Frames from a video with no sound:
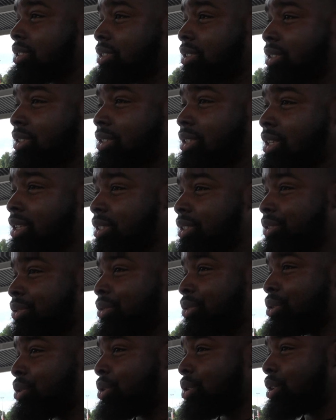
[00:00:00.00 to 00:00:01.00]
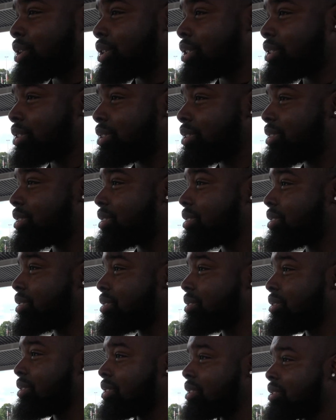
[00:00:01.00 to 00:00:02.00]
6.4s,
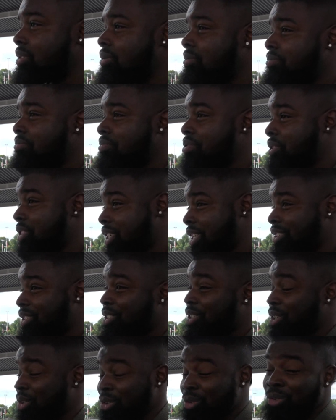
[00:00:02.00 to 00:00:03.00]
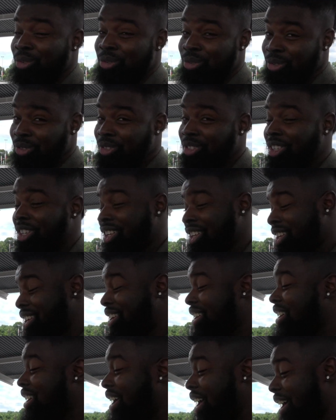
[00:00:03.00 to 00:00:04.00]
6.2s,
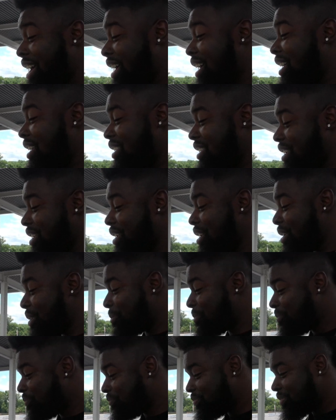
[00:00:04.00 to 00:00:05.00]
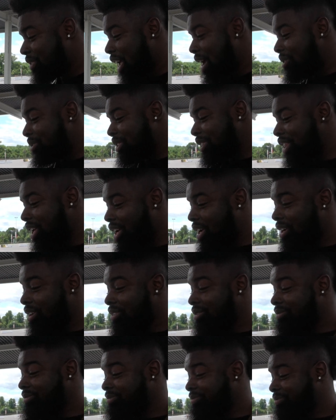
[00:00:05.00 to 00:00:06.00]
and everything
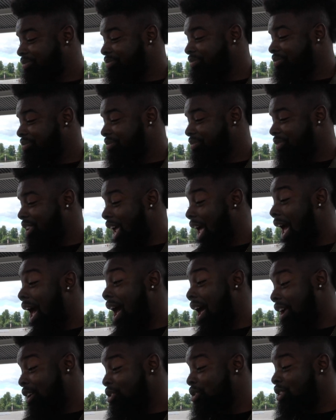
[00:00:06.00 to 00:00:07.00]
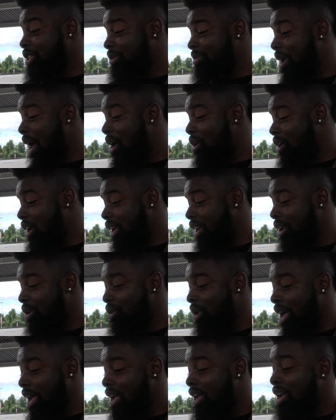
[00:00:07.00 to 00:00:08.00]
high horsepower
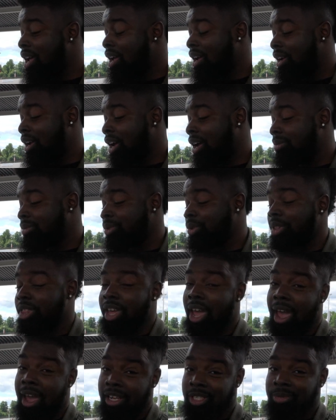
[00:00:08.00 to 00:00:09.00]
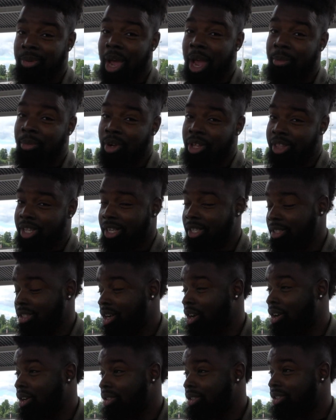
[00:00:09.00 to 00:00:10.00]
anyway comes with the X pipe on the
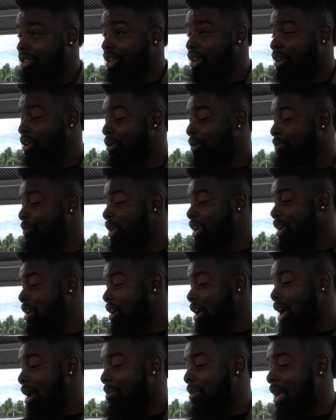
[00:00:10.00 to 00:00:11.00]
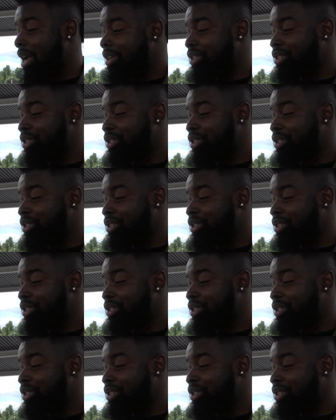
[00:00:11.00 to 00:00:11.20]
exhaust. So I made